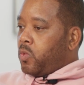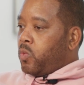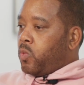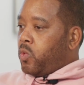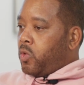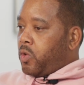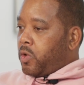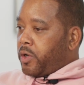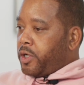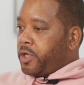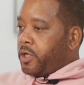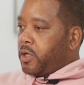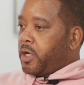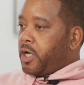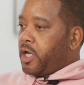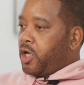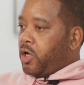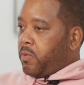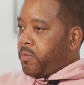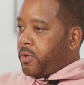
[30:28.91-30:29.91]
warrior
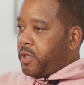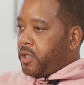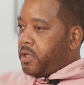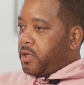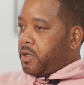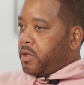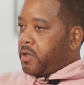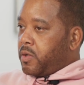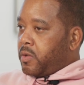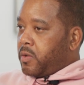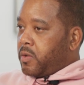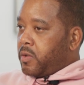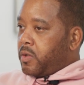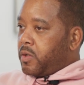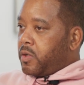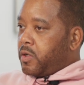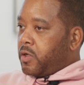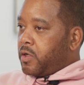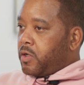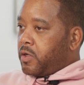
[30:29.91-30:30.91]
helmet
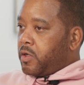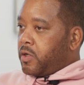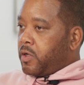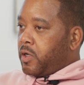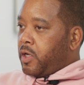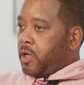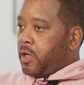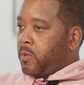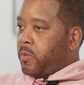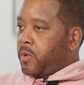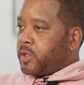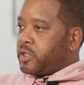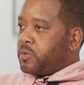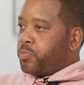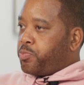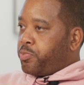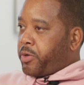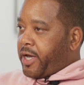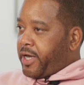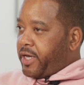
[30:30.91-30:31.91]
with
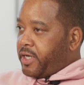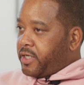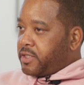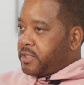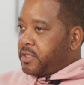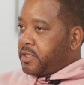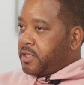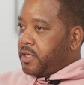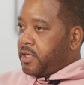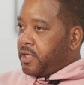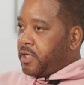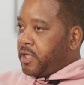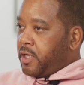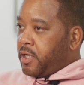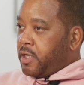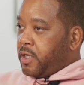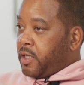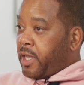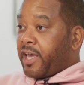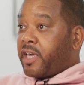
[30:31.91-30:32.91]
spikes.
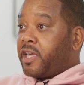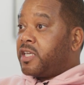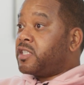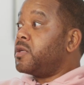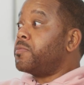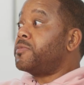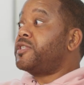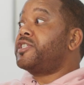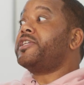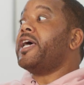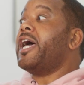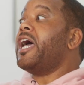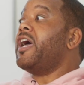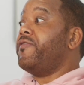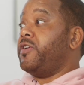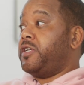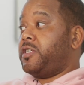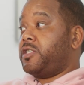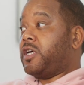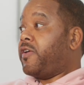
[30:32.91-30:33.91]
Like, it's some
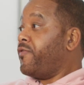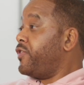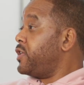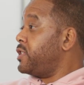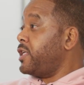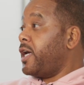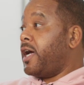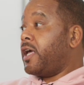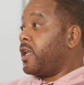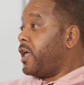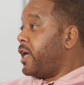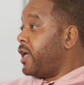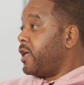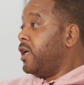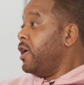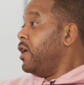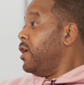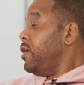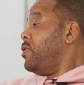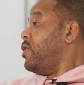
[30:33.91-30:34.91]
savage stuff. It's not like,
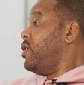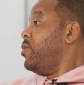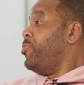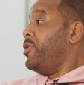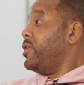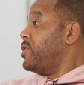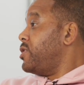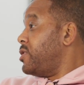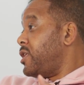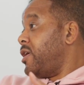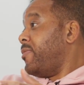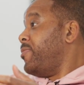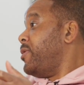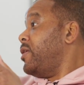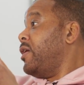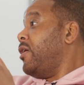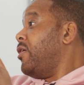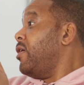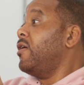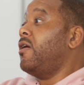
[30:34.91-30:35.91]
you know, the pictures they be
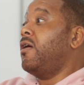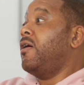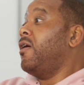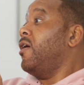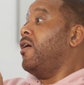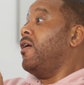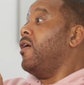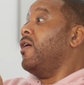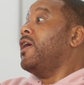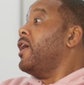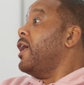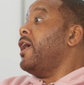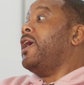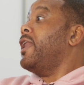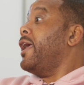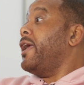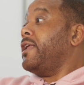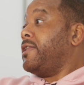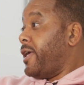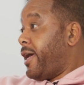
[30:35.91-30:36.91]
like, oh, it
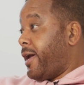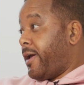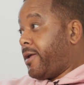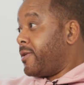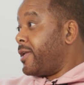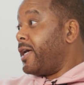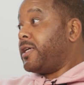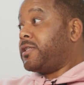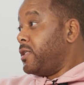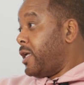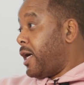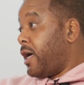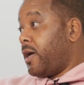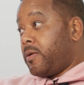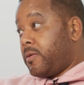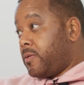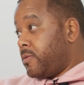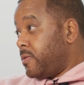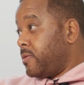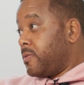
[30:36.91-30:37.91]
ain't that. That's
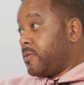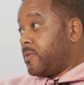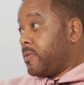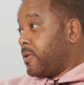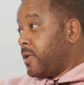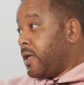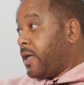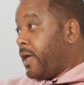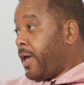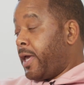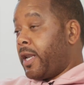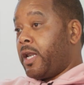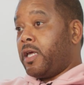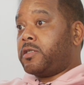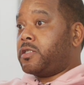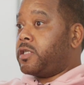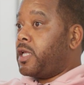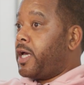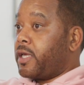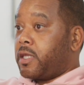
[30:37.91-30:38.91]
not. And
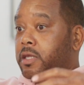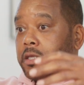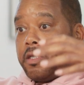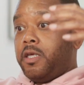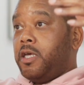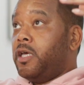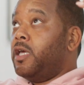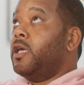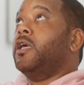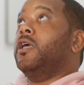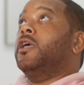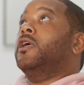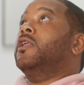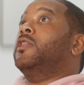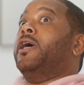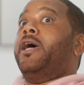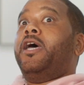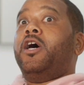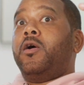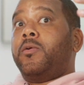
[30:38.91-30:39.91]
it's like,
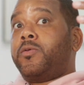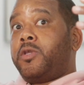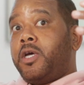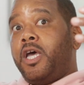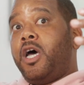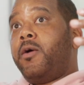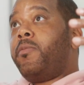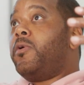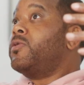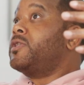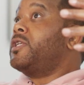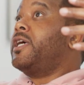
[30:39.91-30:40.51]
the helmet was